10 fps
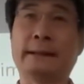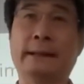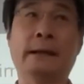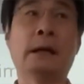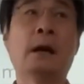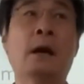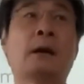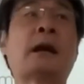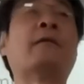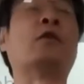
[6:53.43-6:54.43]

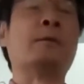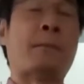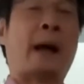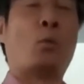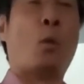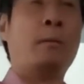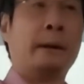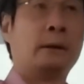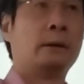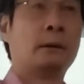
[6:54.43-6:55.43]
basically governed
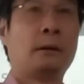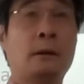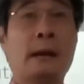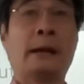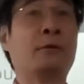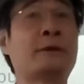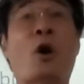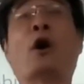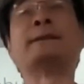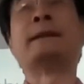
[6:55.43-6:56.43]
by women.
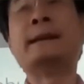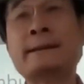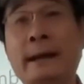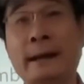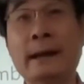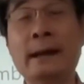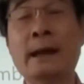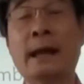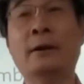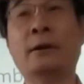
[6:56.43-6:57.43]
And it was
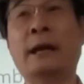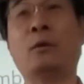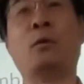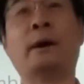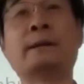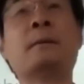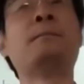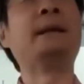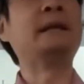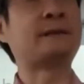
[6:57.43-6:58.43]
artistic. And
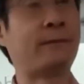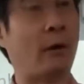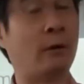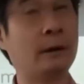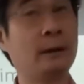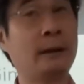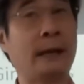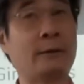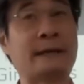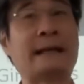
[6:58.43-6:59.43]
it was
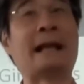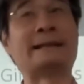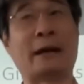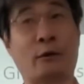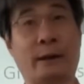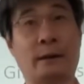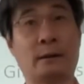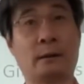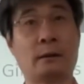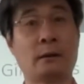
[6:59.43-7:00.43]
peaceful. And it was
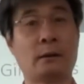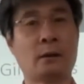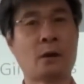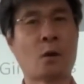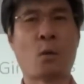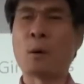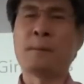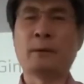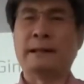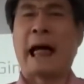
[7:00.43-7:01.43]
egalitarian.
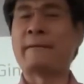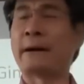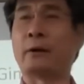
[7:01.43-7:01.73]
Why would